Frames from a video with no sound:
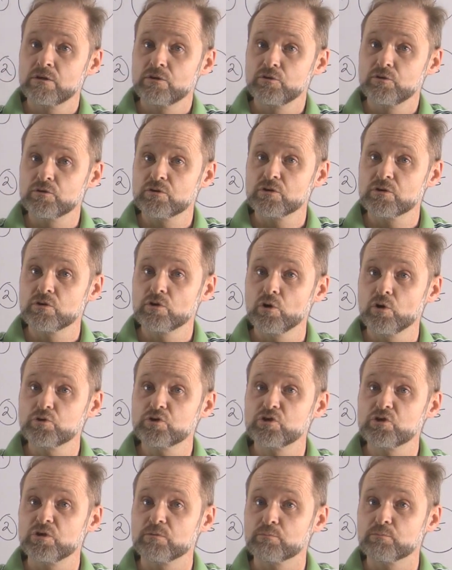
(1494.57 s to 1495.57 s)
you can go
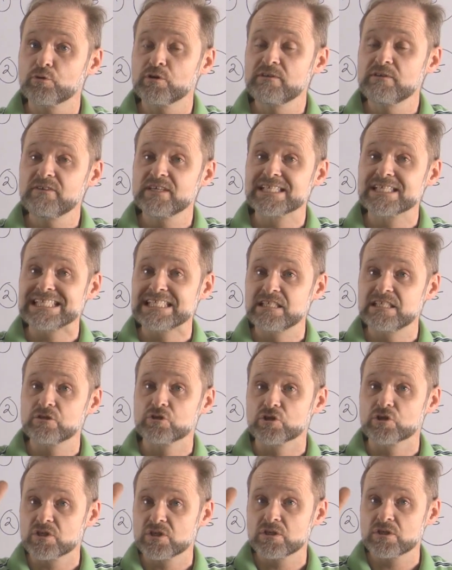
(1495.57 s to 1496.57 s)
to the previous
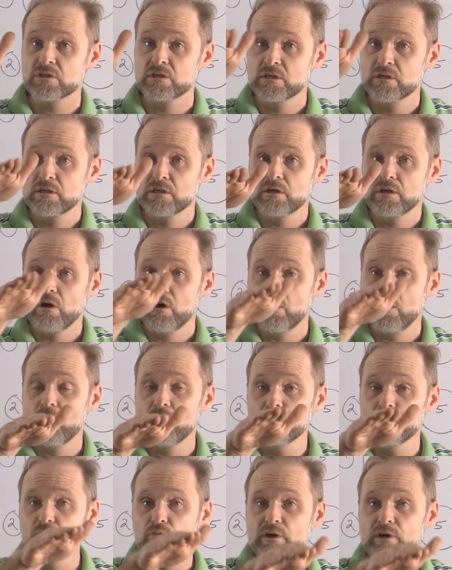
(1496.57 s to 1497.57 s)
digits
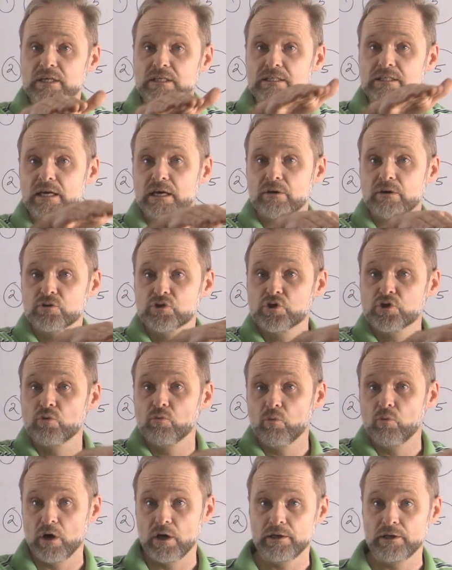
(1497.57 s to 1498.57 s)
all the way down to
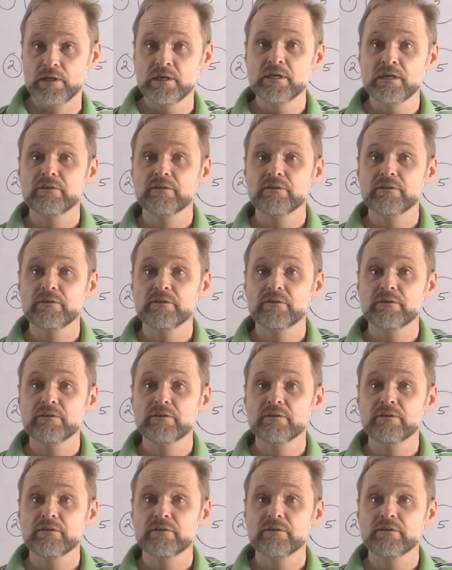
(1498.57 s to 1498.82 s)
1.